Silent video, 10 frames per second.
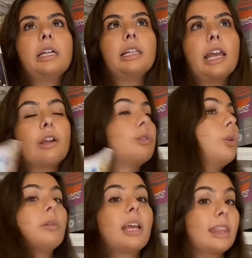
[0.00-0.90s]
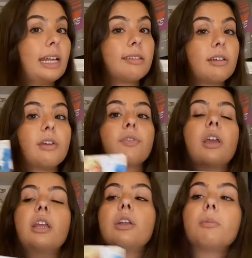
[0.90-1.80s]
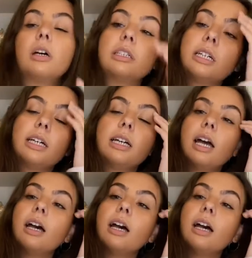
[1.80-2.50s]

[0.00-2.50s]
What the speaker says: like or don't like that stuff in your manga.